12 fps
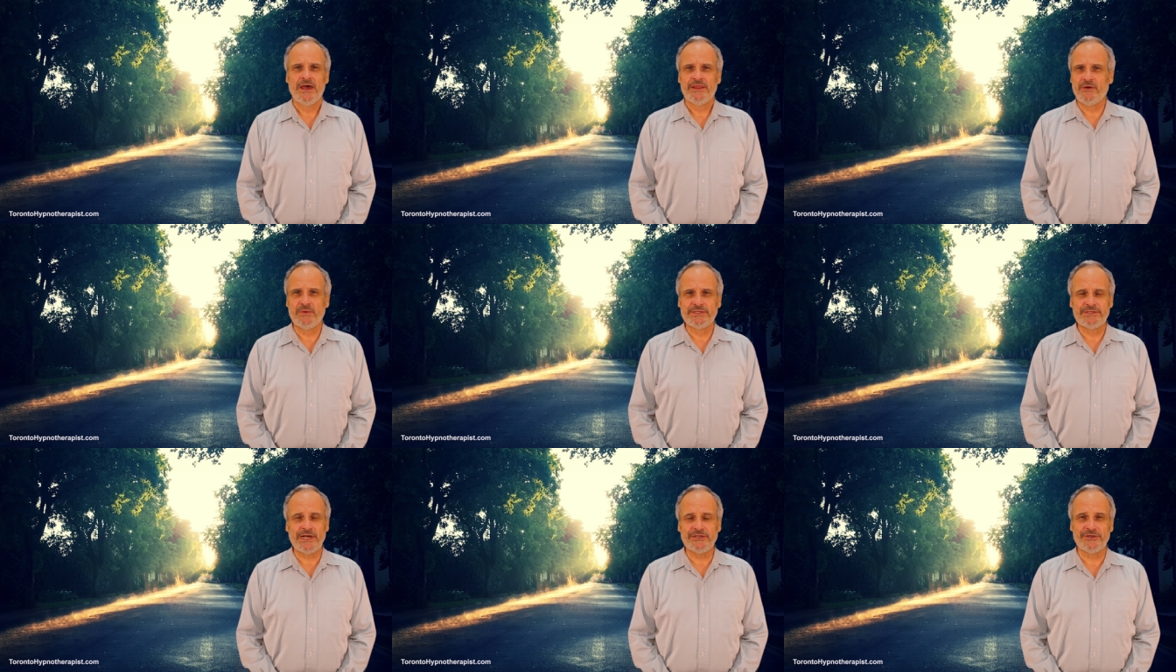There
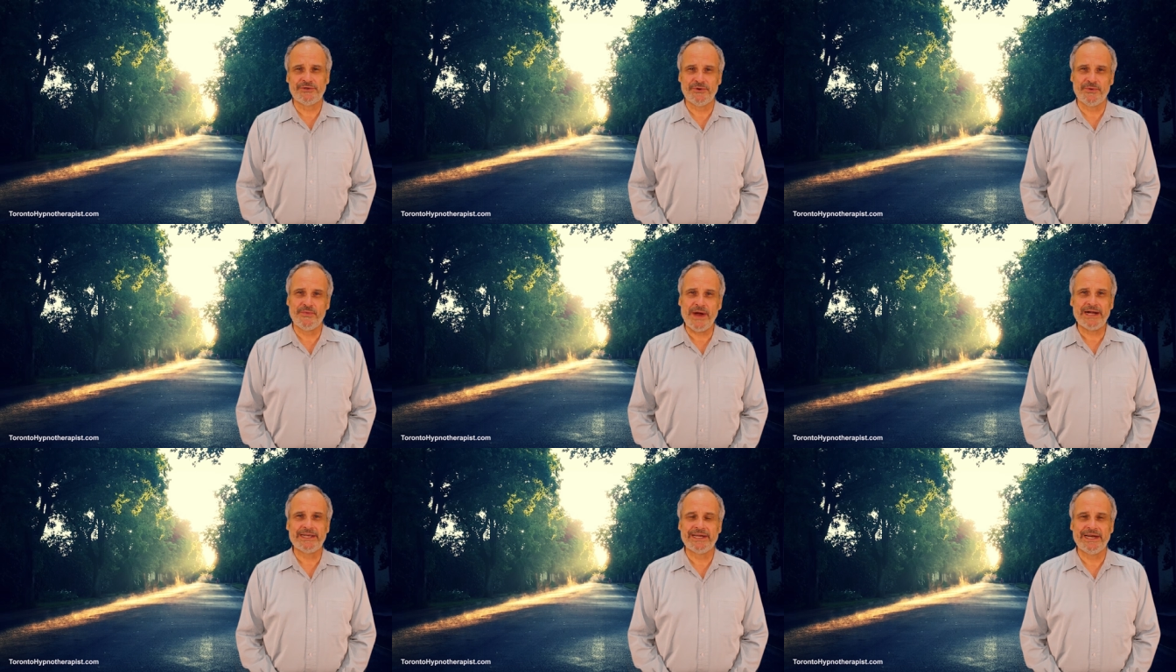was such a
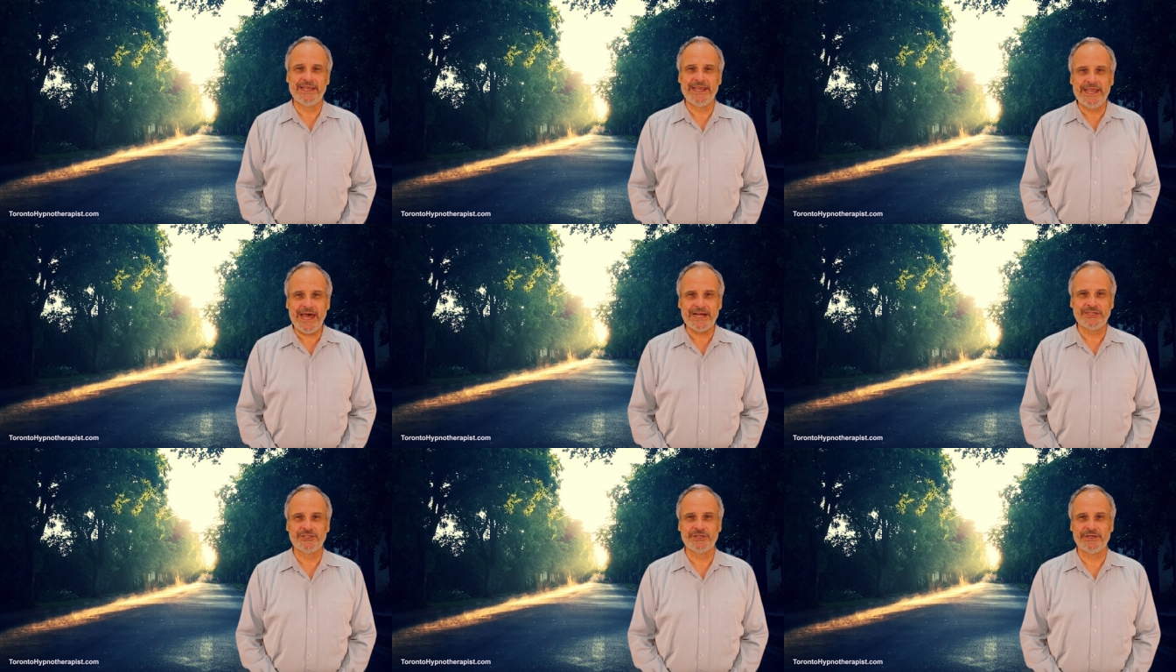direct
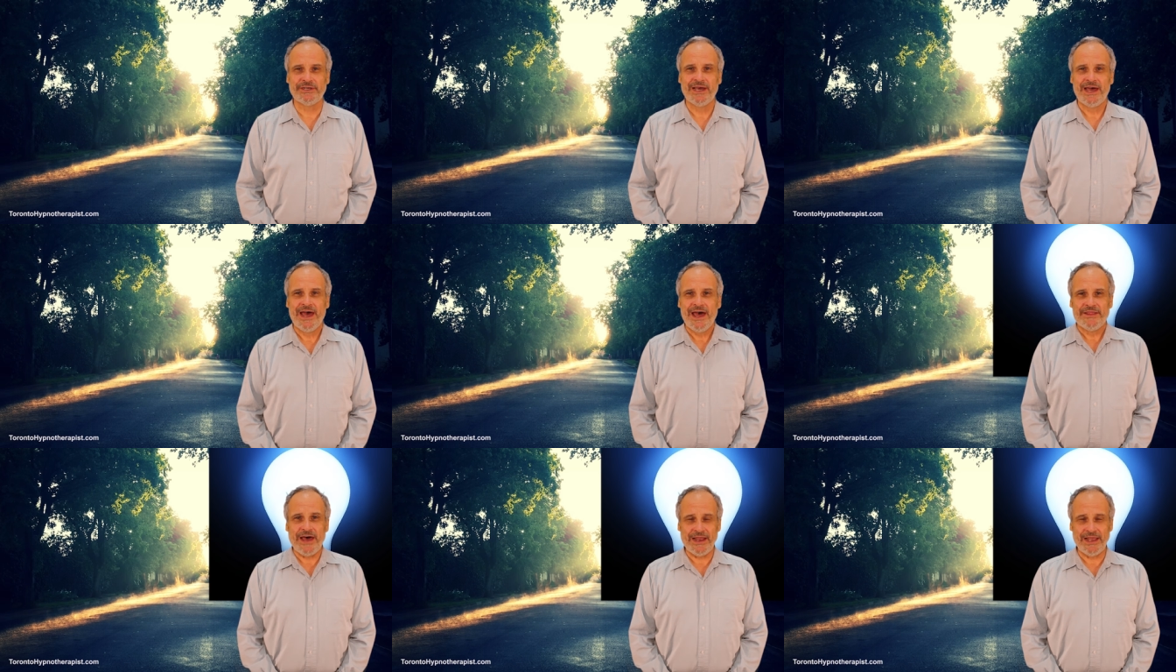connection
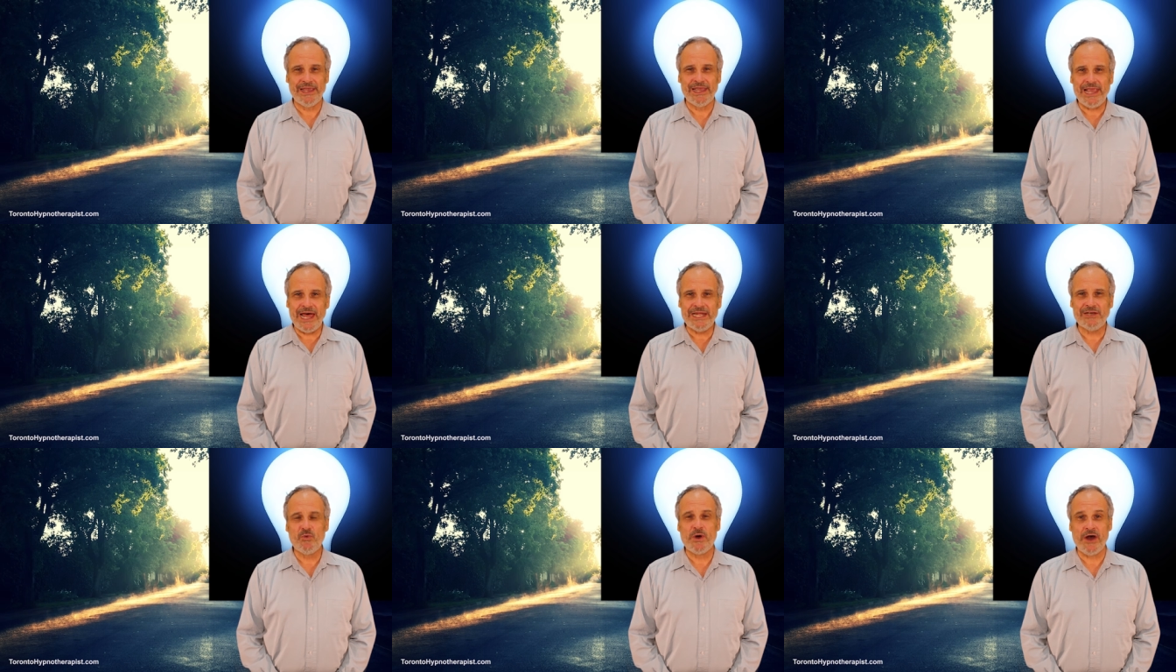that a
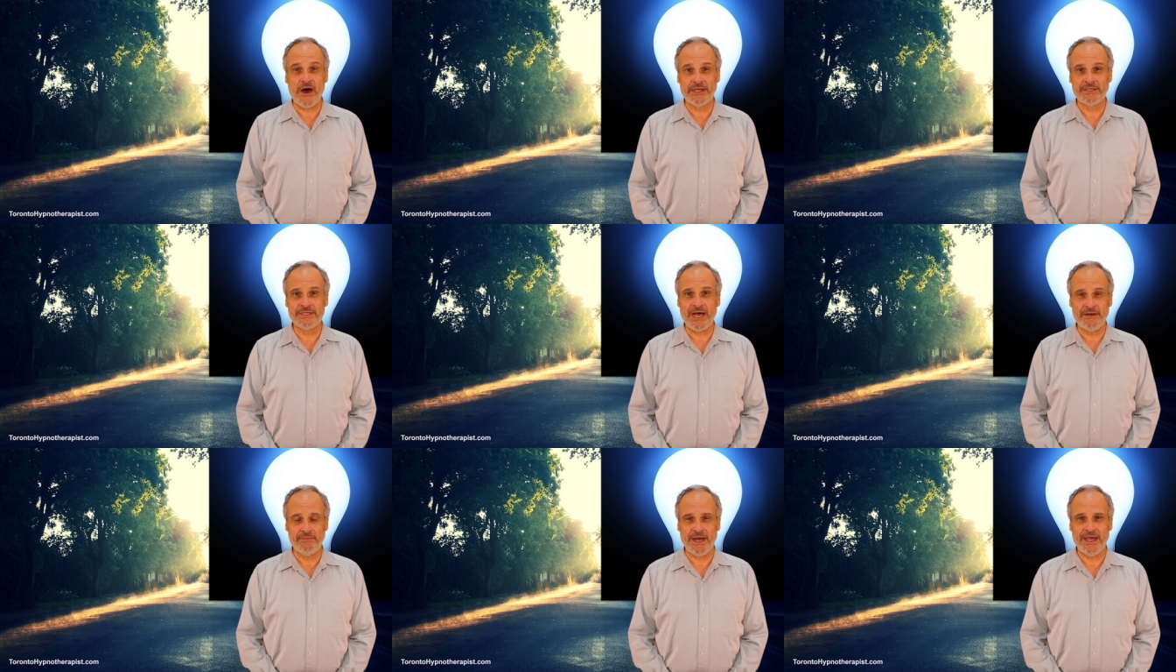light went on
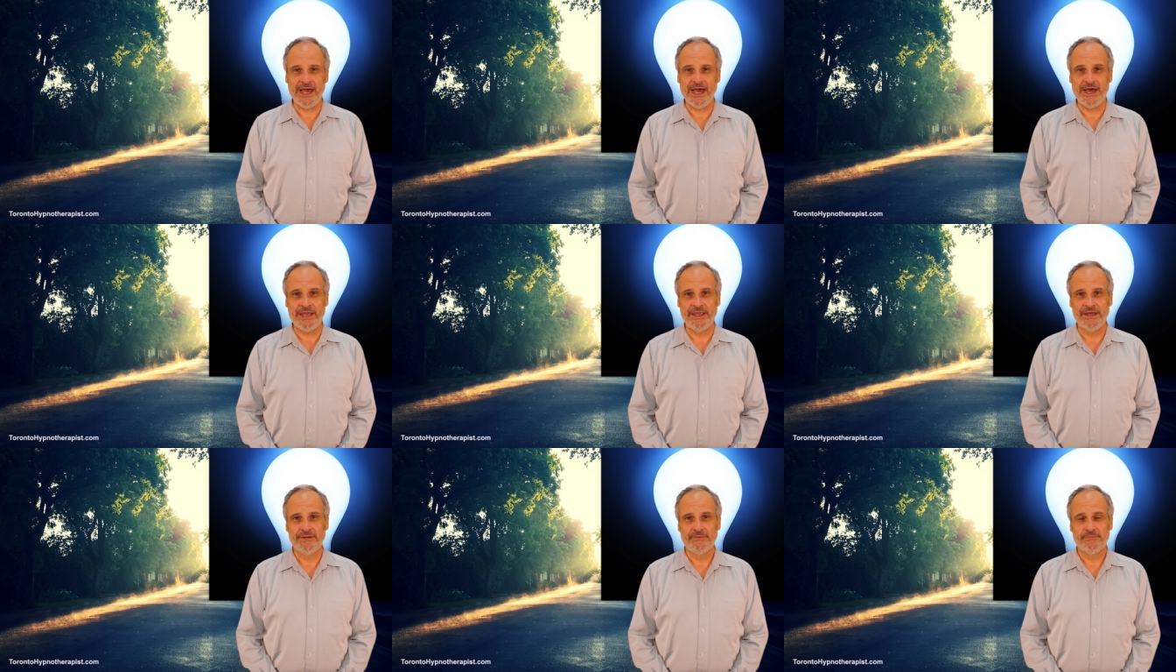inside my head.
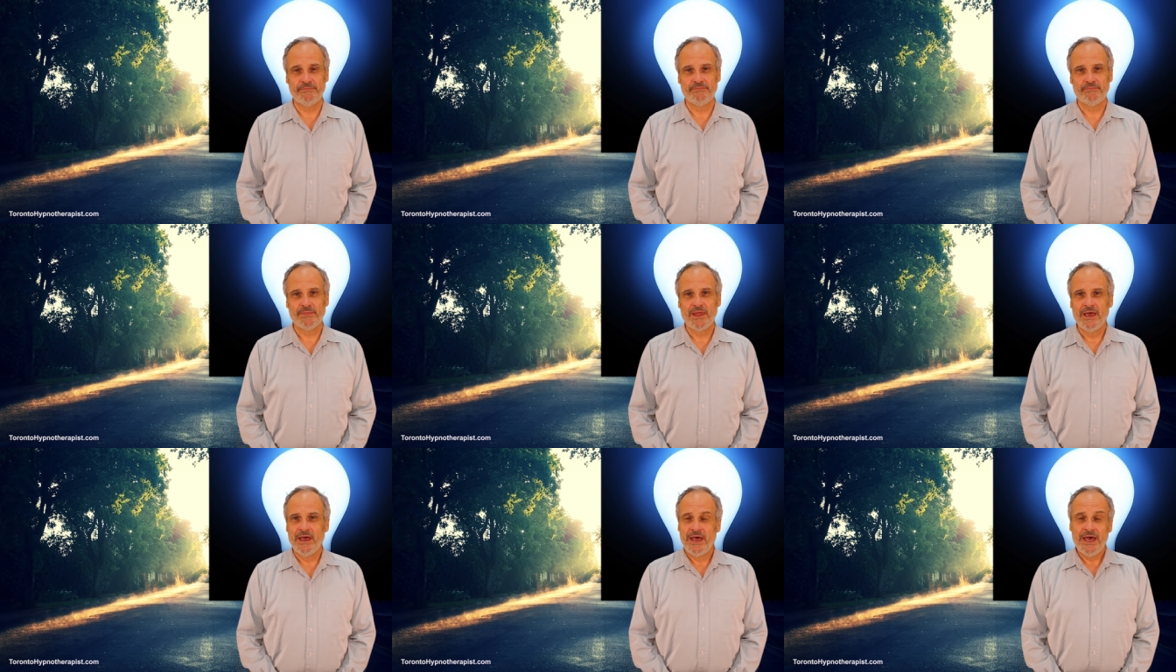
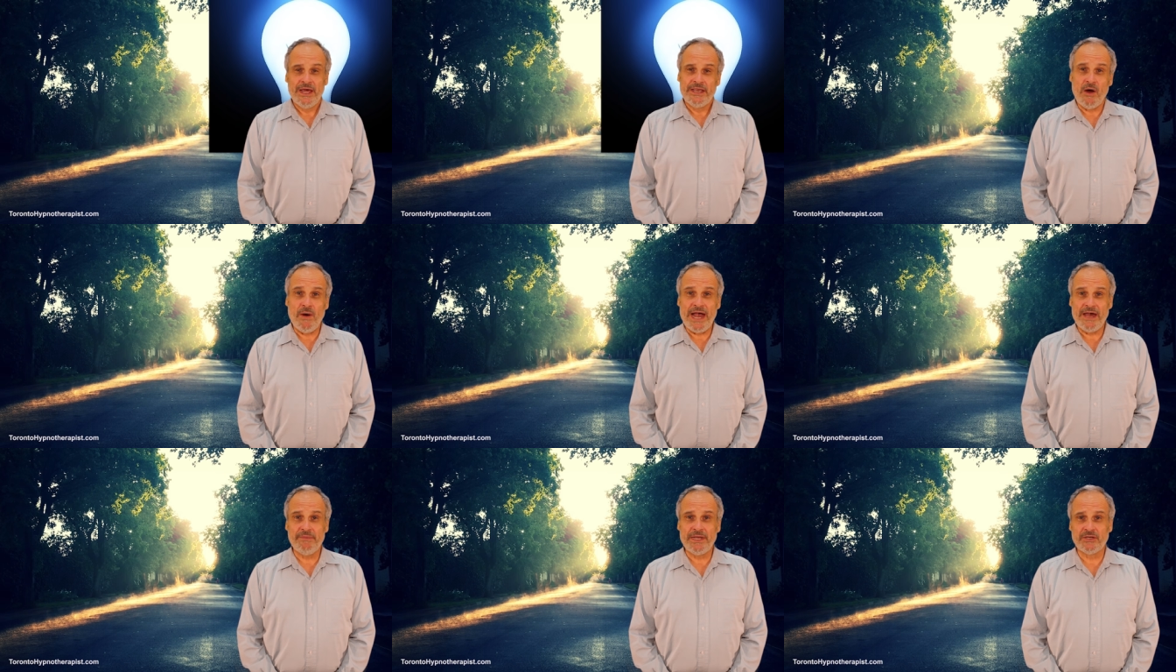Now, I
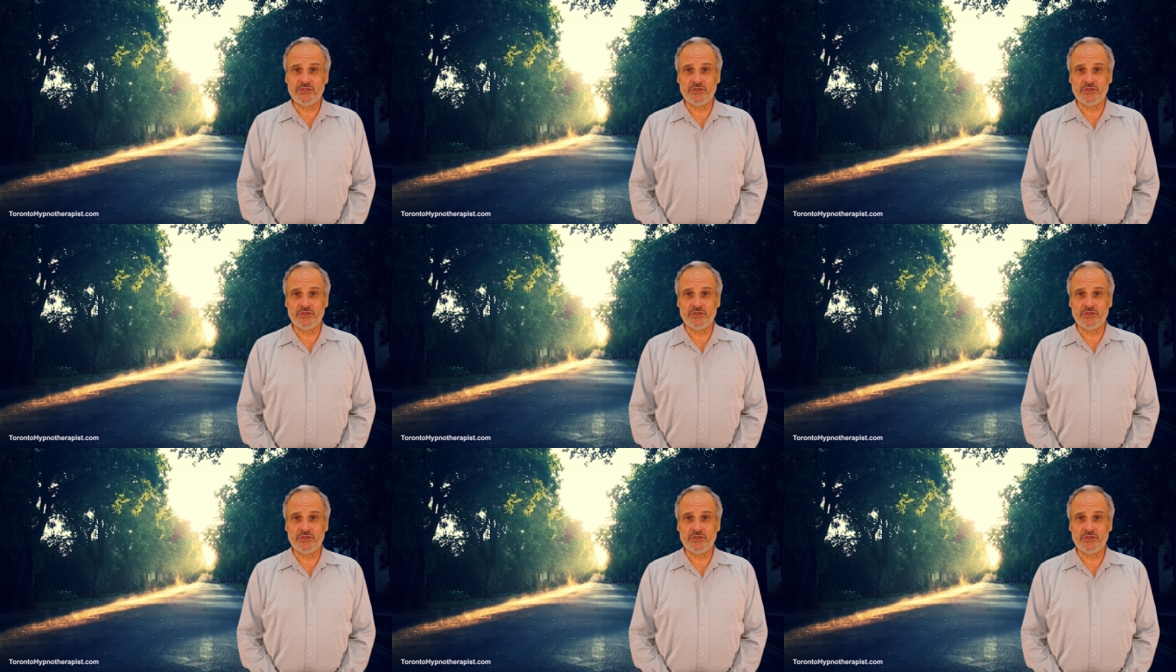had been a